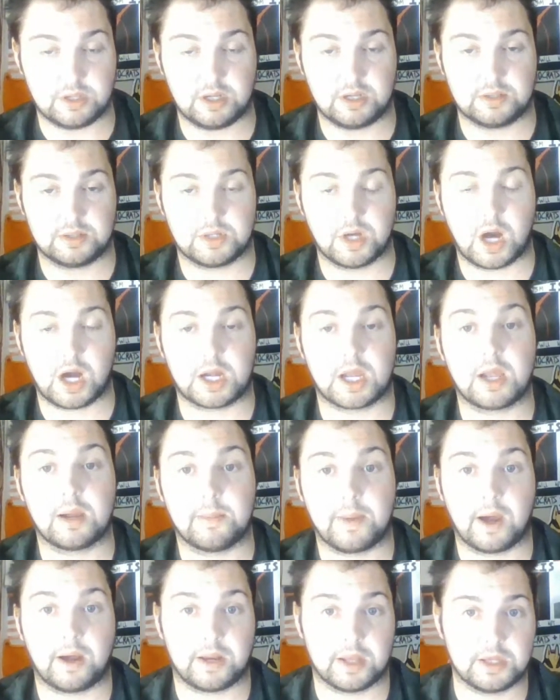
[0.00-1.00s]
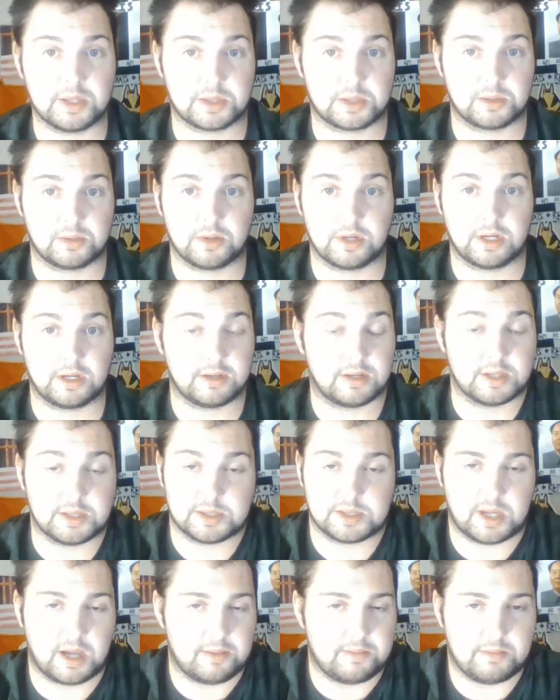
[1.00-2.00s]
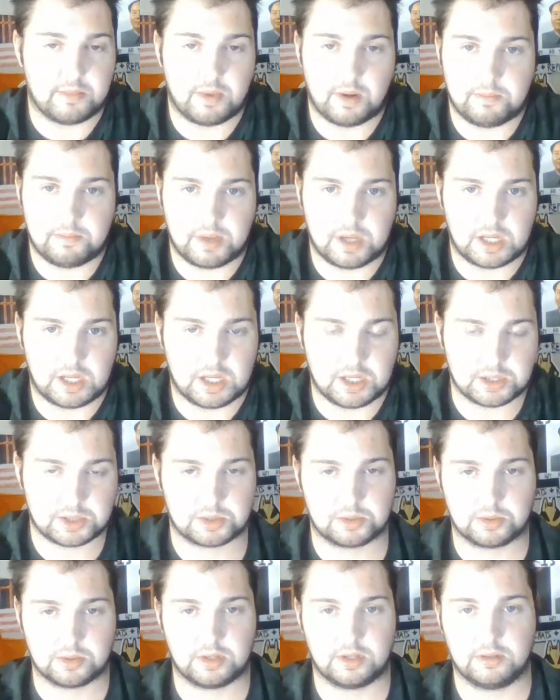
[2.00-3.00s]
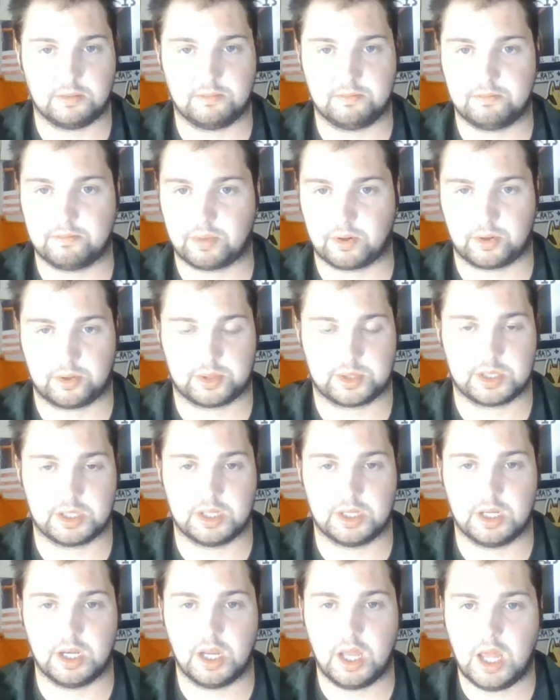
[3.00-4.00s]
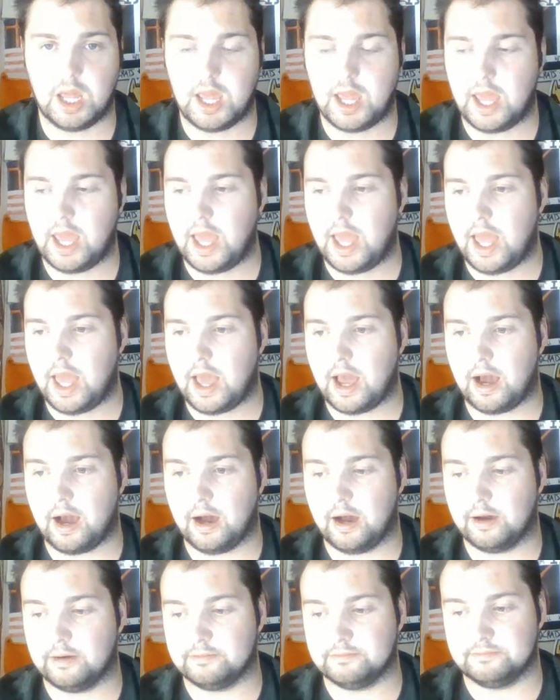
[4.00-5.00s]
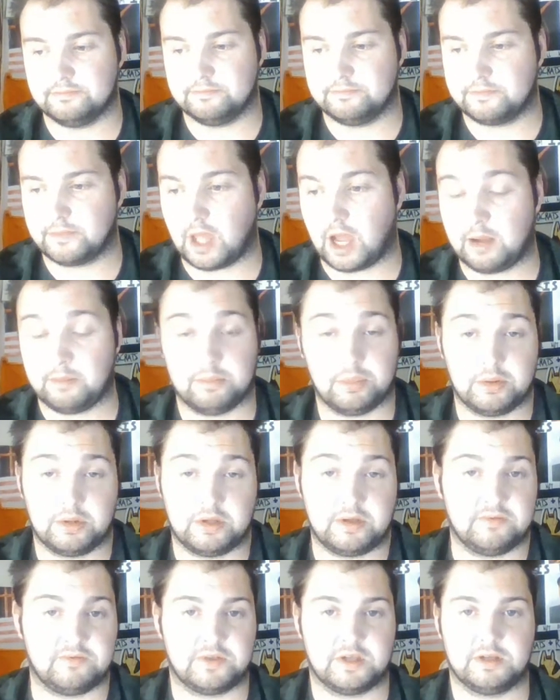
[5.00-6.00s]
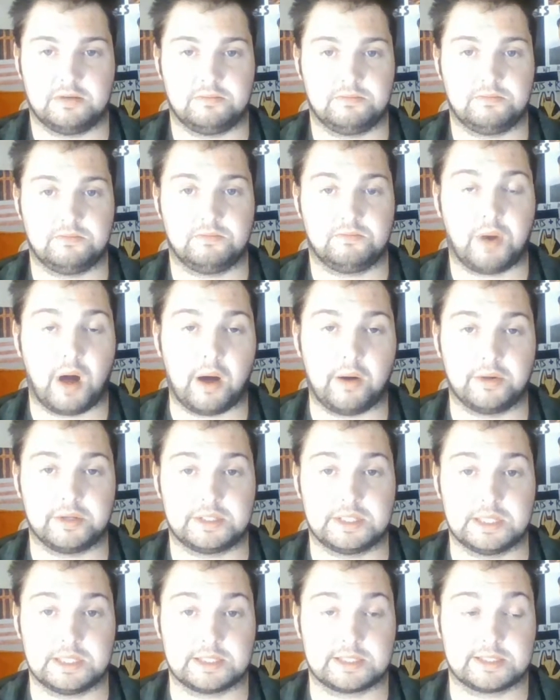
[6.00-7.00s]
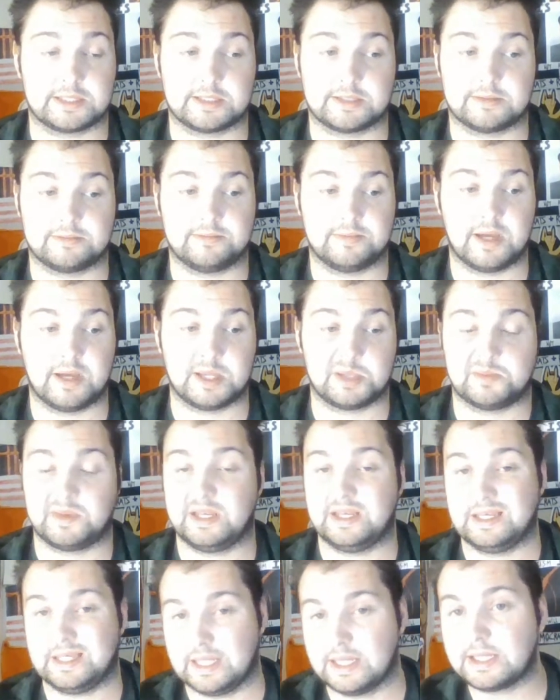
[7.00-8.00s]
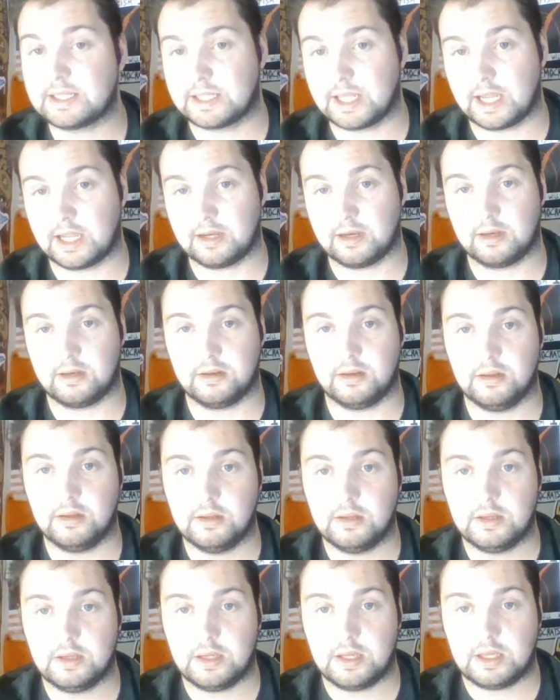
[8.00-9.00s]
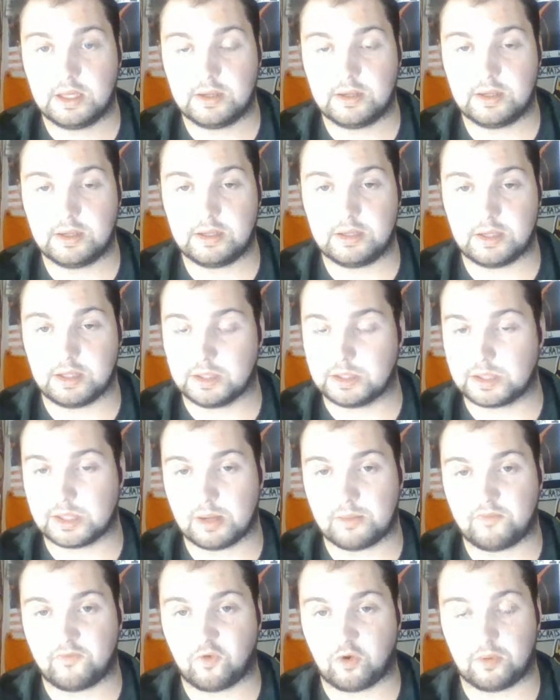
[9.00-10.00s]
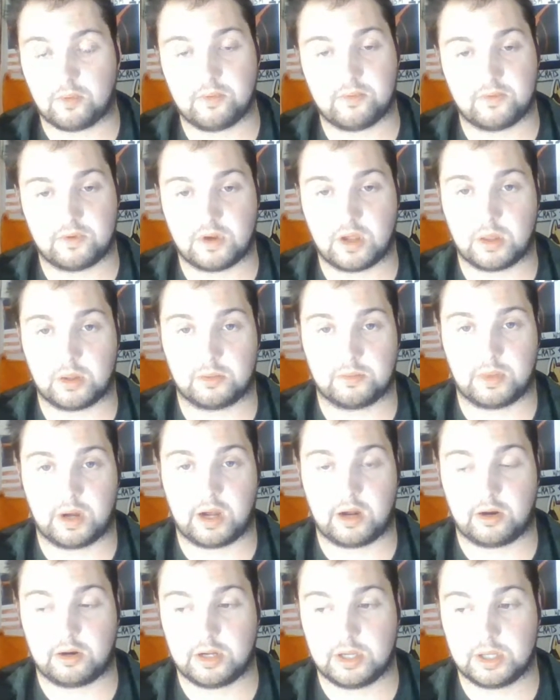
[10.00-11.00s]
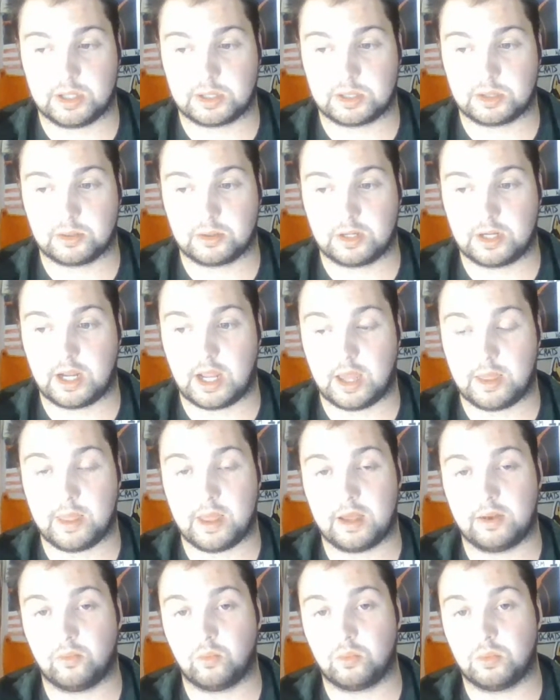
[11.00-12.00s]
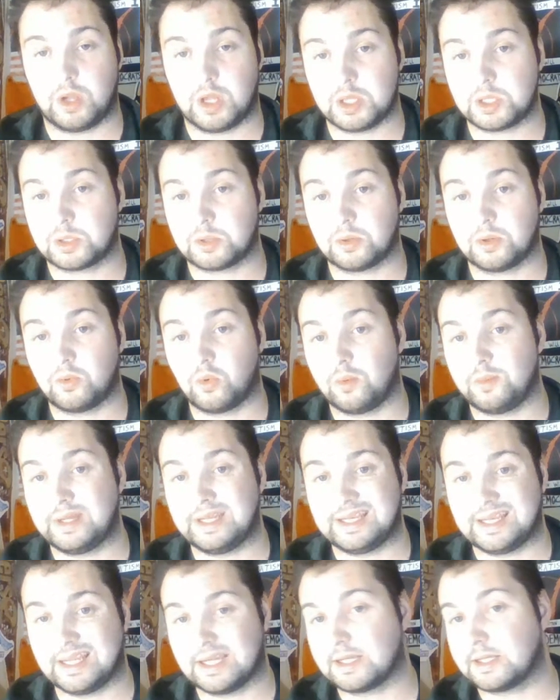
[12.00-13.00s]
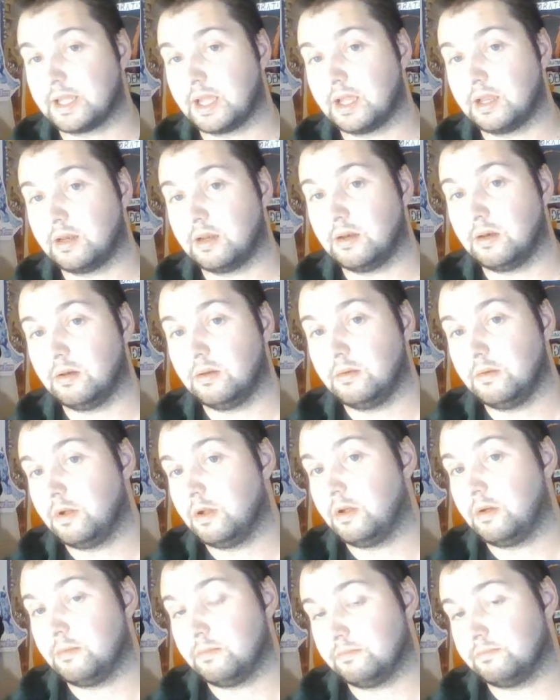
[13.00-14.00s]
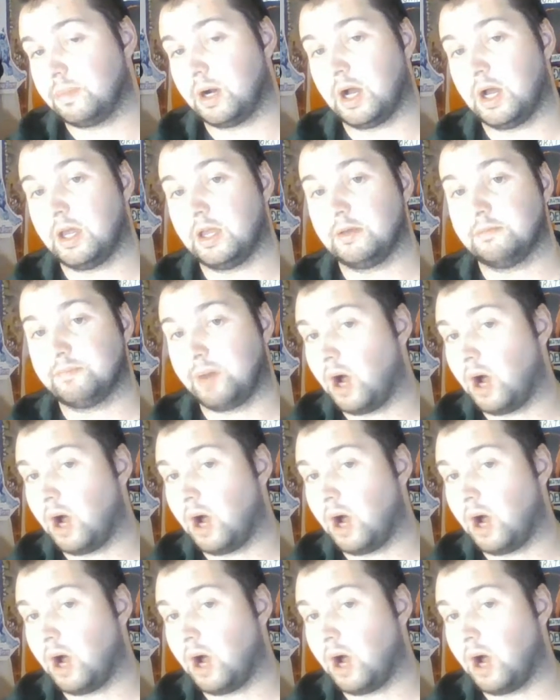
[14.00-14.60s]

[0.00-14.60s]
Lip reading: and talking about history, because I'm a big history person. I believe that politics has been dictated in some form or another by our history, and that history will be dictated by